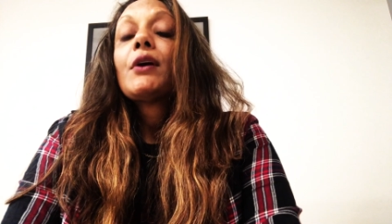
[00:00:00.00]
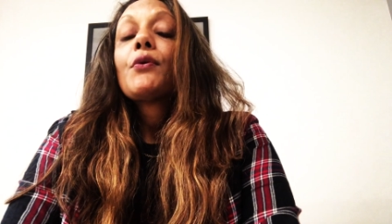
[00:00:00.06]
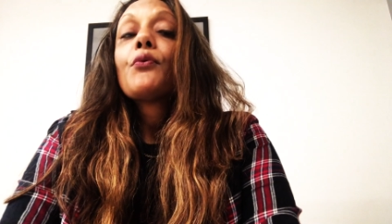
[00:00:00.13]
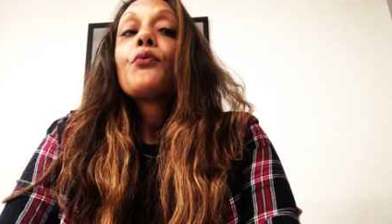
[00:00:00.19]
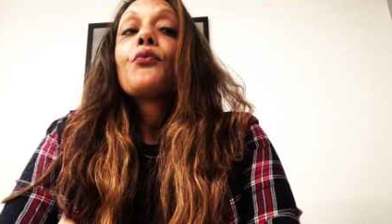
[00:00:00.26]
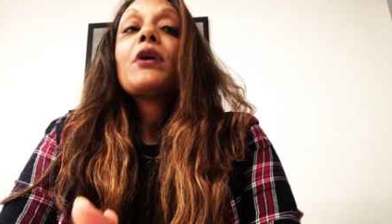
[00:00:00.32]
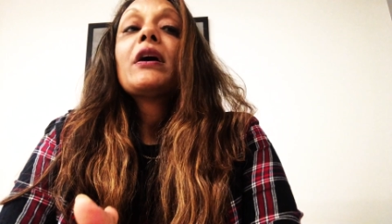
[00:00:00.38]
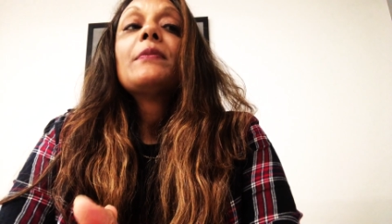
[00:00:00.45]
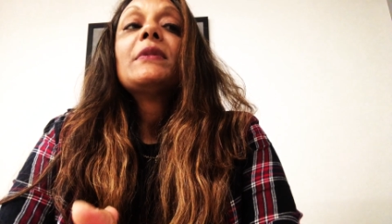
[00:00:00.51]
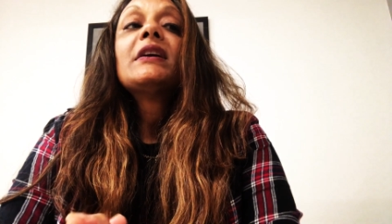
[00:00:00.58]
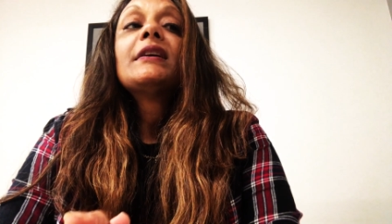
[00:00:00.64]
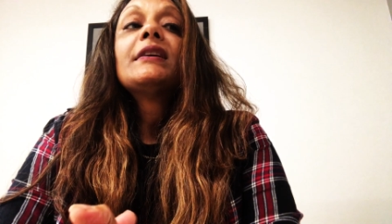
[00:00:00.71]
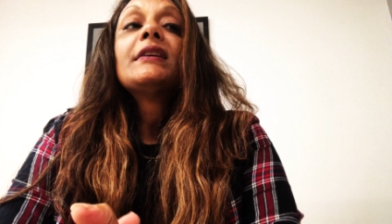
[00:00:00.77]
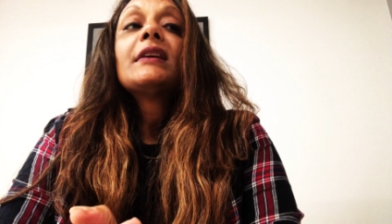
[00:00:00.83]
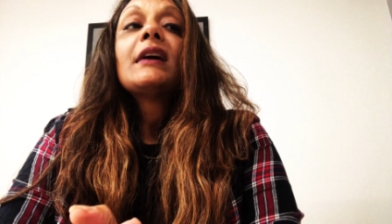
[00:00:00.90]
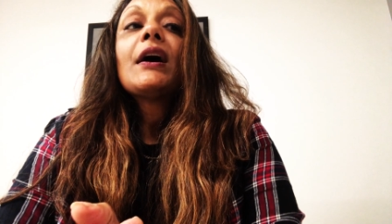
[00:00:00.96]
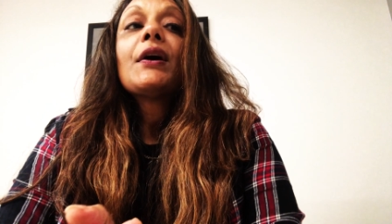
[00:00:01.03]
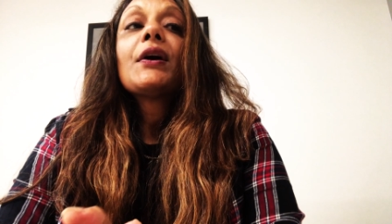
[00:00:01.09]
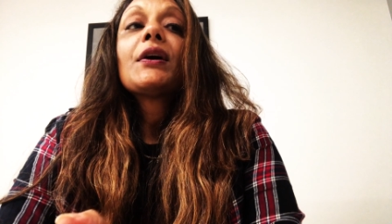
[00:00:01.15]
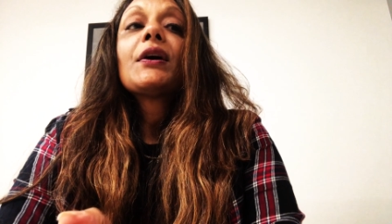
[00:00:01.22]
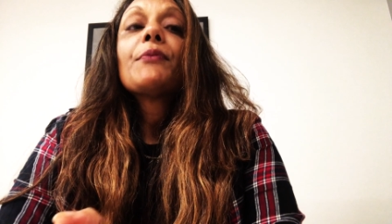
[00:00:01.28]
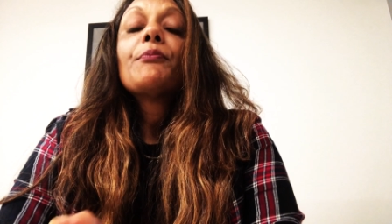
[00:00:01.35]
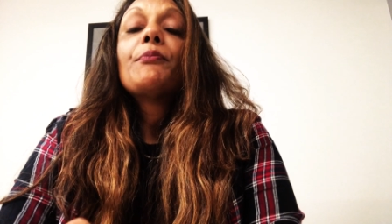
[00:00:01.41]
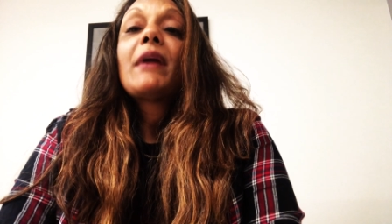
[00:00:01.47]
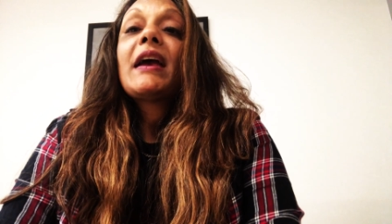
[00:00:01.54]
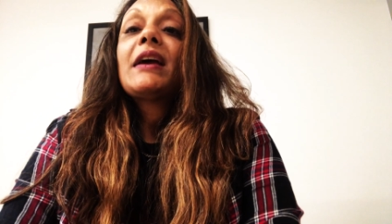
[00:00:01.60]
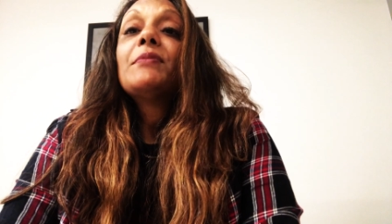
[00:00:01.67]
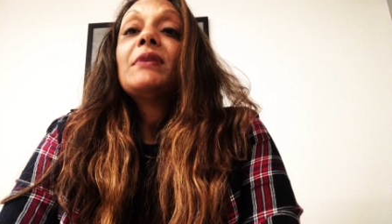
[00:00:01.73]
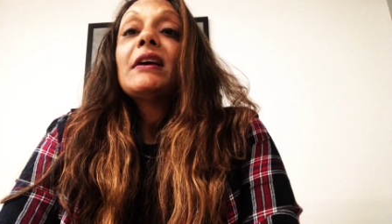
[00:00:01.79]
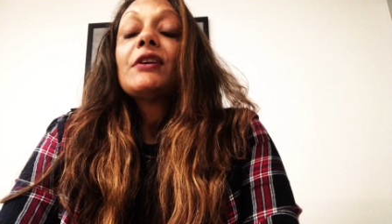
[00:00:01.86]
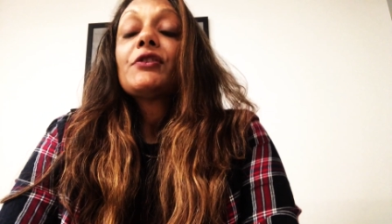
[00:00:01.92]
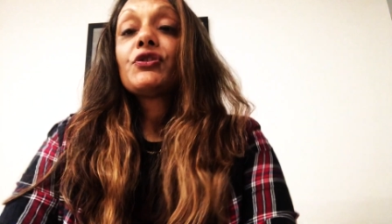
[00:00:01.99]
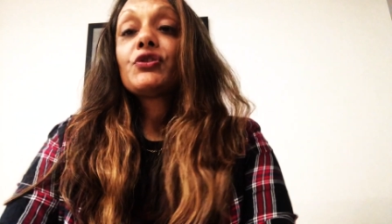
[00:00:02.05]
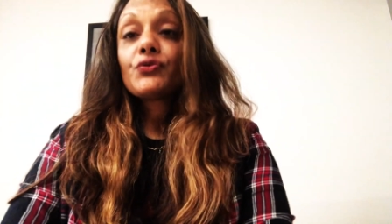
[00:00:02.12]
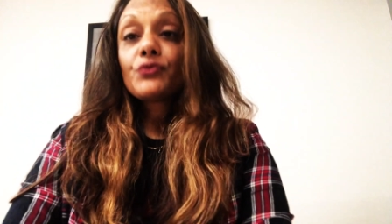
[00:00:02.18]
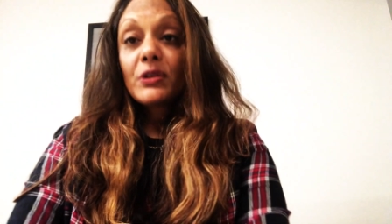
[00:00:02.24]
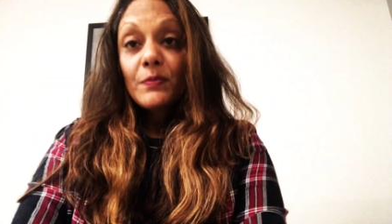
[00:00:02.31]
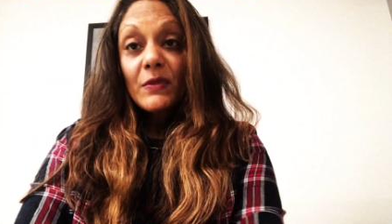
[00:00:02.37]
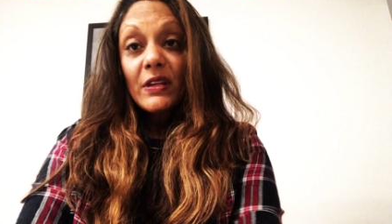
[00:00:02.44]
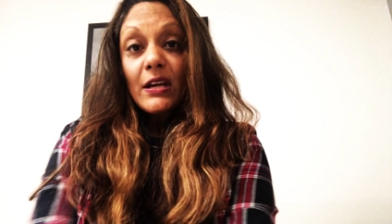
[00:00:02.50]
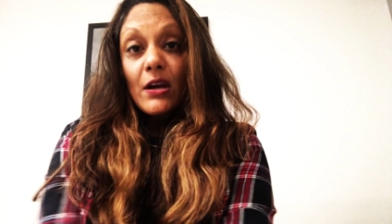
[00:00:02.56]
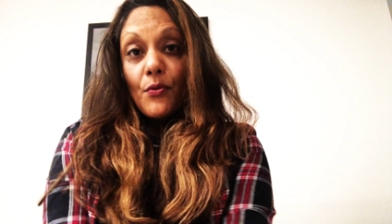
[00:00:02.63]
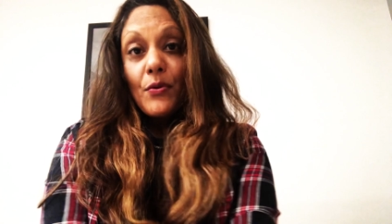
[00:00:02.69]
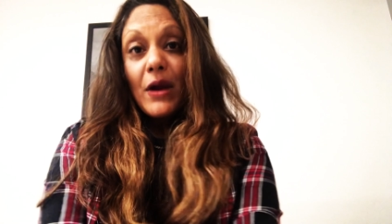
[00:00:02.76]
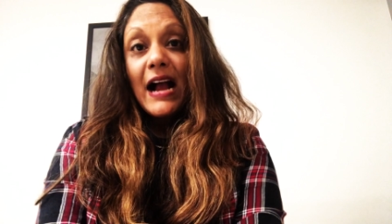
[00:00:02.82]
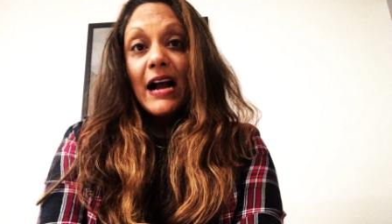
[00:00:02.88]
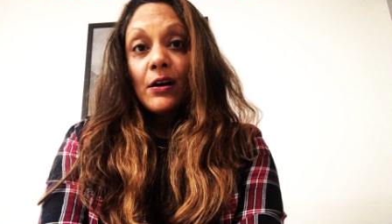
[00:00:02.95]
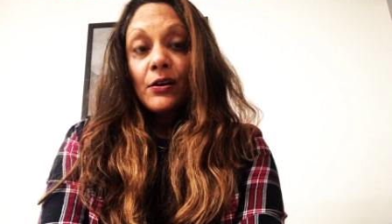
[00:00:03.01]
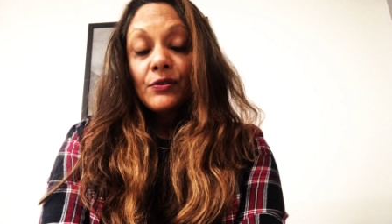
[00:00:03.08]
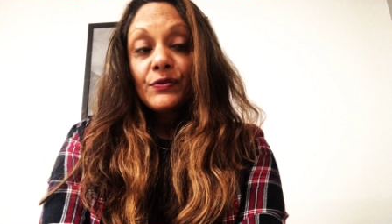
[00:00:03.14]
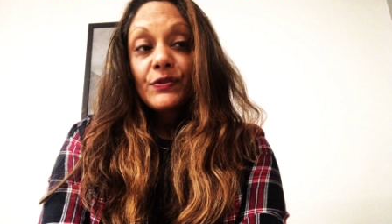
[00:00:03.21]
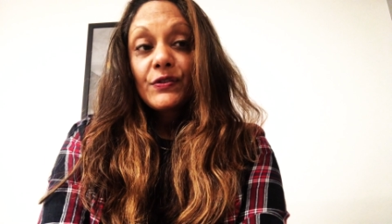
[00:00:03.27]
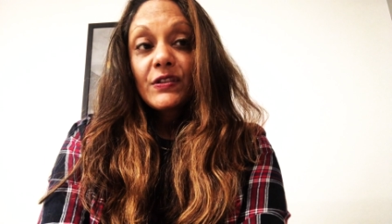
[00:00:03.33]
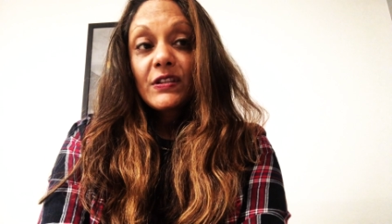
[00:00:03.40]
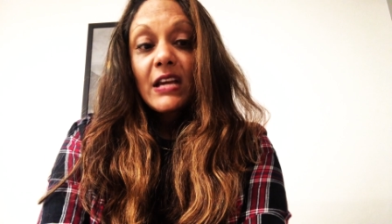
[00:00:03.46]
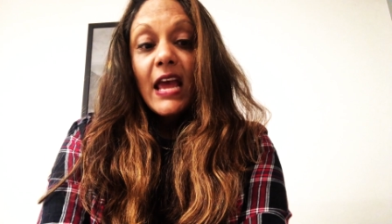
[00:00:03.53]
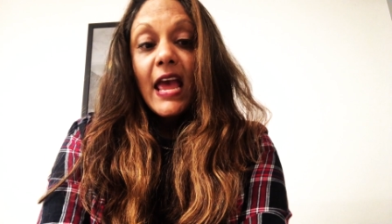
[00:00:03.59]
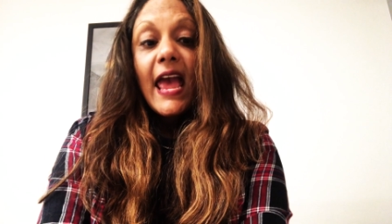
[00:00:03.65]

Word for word: Women may be extremely aroused